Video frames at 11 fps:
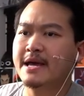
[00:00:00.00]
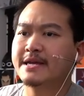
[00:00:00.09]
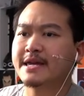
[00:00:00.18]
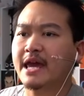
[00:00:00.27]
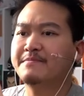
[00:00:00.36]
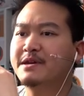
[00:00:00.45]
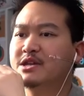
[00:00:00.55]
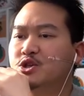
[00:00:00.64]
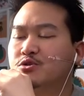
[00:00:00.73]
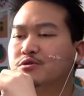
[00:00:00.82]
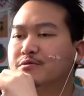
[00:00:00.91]

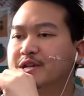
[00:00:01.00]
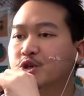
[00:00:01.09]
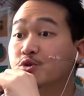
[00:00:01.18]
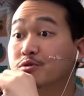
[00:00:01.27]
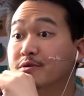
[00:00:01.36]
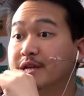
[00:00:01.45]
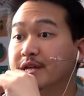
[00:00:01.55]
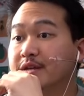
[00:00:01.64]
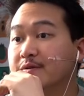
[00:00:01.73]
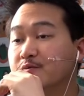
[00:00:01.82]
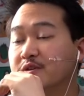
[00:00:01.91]

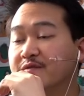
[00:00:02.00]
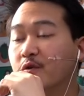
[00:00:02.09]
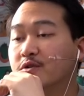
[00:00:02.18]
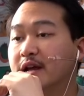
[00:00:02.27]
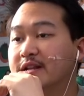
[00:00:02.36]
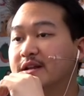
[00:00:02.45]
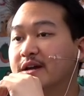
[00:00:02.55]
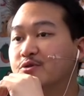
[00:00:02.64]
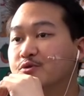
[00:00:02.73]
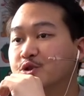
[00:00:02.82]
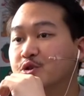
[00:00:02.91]
KB2323 with $4.99
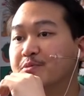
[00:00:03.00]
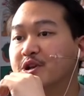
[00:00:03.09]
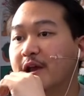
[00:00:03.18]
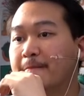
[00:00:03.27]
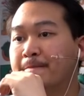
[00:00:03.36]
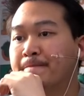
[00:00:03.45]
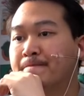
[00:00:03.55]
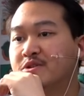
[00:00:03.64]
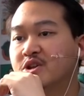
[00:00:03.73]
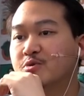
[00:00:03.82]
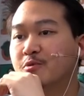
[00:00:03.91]
through the super chat.
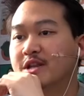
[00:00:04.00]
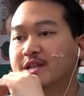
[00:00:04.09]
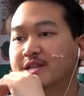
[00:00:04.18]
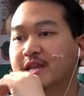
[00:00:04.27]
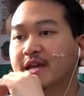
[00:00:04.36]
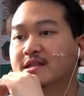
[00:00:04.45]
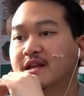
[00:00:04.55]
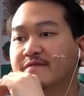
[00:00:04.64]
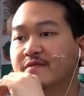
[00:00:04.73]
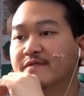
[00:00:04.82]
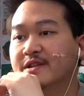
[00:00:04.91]
"Just wanted to say, love
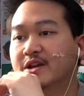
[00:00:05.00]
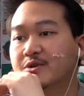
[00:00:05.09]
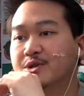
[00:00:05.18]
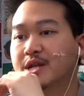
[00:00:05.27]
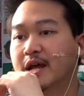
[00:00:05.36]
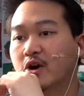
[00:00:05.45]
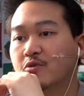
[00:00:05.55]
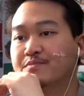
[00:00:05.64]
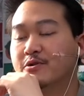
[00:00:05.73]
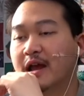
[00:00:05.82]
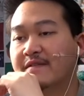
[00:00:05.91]
your videos, and I hope
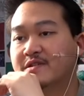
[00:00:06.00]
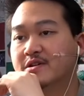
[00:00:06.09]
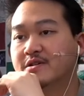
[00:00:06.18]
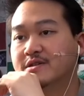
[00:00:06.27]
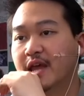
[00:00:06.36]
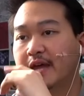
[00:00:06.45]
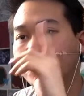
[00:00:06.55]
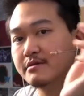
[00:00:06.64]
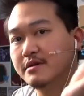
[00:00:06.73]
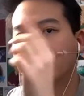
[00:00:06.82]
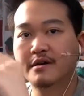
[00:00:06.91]
you're having a good day."
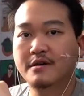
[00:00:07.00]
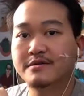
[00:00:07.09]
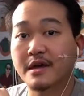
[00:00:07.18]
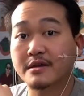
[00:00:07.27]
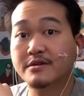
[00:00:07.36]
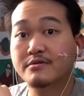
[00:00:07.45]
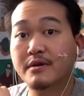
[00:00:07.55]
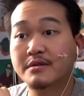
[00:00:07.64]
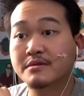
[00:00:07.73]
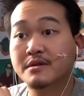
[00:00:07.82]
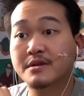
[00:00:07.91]
Thank you,
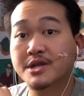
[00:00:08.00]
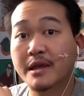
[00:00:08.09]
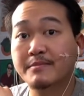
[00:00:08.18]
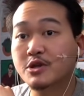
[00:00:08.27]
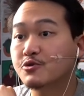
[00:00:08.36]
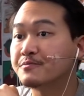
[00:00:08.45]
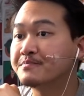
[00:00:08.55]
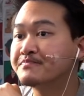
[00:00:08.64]
and the same to you.